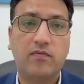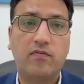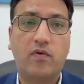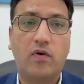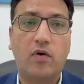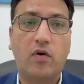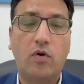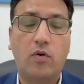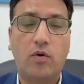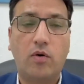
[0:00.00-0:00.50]

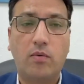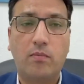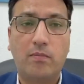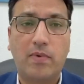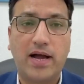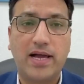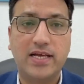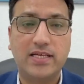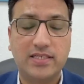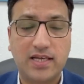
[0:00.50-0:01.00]
for
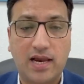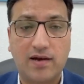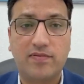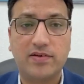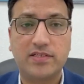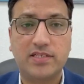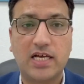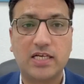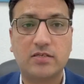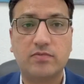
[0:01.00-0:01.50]
my
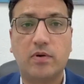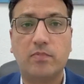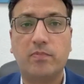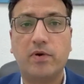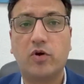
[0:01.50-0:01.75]
self-assessment,